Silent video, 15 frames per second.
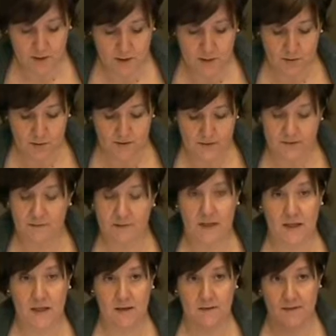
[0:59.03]
or severely
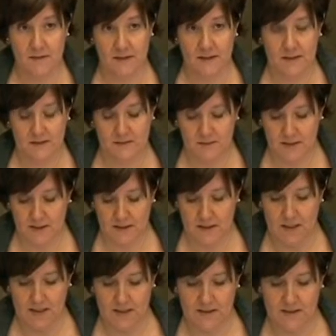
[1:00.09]
affected with
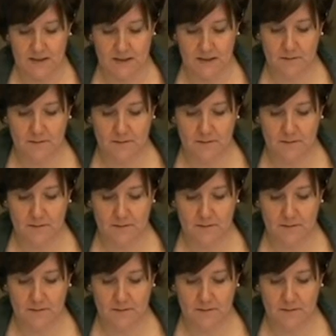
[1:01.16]
ESD.